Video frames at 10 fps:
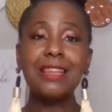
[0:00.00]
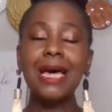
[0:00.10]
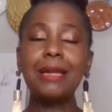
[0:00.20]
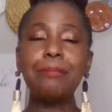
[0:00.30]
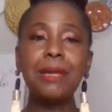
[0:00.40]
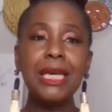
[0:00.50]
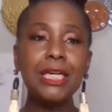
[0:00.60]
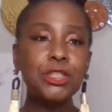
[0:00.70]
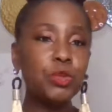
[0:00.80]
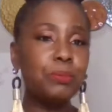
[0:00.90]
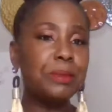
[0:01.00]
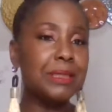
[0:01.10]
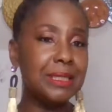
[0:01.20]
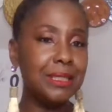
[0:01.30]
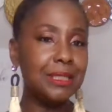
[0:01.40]
that made you
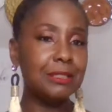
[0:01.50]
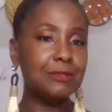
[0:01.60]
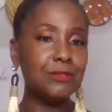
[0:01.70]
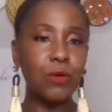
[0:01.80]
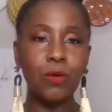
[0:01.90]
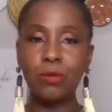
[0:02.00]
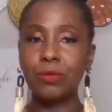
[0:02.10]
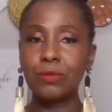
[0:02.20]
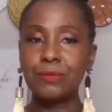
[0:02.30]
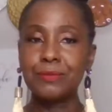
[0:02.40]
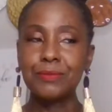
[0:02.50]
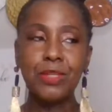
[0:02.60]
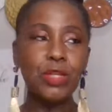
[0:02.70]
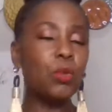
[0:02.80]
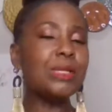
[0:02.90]
believe, oh,
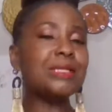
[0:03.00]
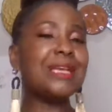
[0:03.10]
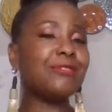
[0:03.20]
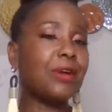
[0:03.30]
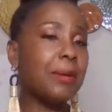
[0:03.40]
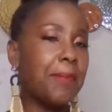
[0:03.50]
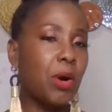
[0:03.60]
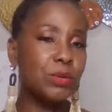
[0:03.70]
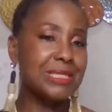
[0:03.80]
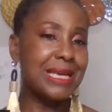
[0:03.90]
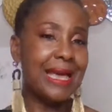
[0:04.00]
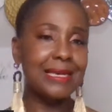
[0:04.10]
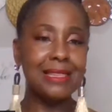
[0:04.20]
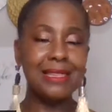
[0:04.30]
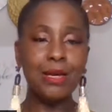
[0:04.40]
you will never amount to
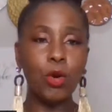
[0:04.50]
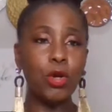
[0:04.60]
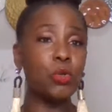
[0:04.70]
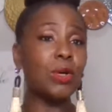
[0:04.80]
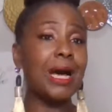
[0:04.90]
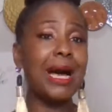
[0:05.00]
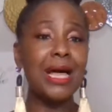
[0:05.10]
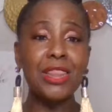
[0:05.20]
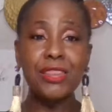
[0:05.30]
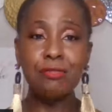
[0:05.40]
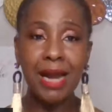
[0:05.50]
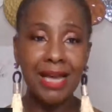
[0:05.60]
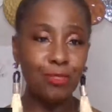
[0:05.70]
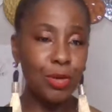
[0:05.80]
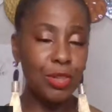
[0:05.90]
anything, or you can't
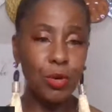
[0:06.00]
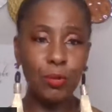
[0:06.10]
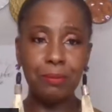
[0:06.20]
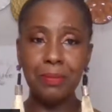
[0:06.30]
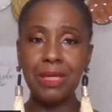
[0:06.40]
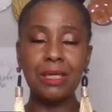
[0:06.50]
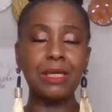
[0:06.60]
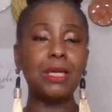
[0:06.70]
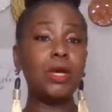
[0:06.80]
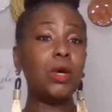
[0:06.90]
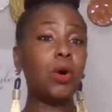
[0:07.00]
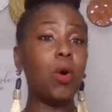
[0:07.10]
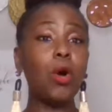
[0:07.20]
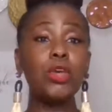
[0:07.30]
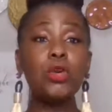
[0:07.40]
thrive without me,
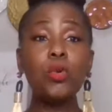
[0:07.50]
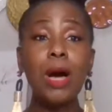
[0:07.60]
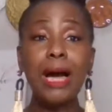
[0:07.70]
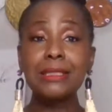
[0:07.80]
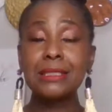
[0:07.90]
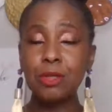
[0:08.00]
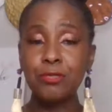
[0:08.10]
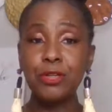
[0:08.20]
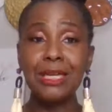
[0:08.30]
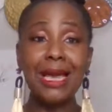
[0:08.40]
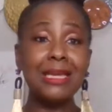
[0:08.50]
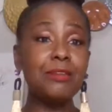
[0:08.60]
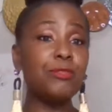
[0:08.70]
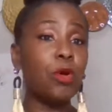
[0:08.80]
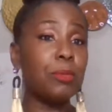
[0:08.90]
or you had suffered any
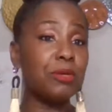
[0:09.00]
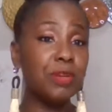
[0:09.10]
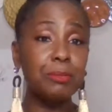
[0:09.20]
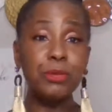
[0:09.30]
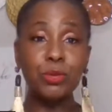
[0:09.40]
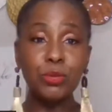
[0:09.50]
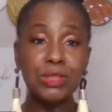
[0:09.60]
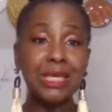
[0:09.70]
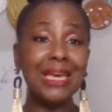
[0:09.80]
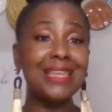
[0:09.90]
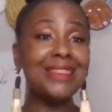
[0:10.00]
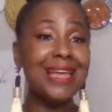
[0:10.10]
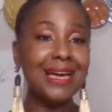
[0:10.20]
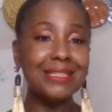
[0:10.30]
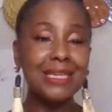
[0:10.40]
form of abuse in
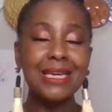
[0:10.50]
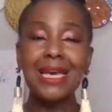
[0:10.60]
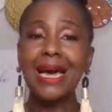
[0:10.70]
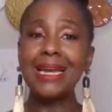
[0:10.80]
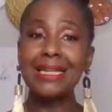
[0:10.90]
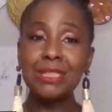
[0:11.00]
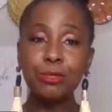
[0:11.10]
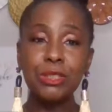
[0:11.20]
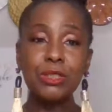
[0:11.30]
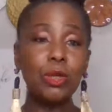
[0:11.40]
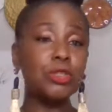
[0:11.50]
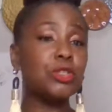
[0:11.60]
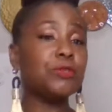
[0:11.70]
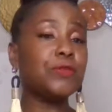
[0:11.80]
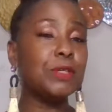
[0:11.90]
that, and as a result, you
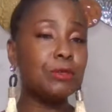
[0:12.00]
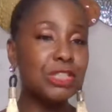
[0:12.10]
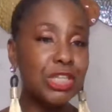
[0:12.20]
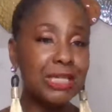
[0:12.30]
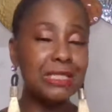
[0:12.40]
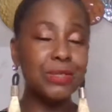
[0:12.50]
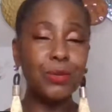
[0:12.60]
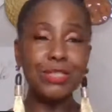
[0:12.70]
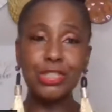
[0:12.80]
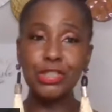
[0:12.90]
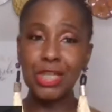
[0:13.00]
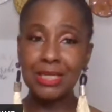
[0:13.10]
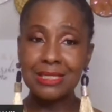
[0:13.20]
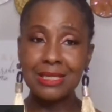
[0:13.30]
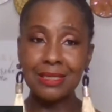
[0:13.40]
feel rejected or
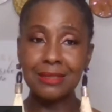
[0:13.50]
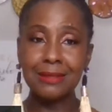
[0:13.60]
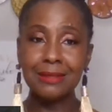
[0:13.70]
dejected?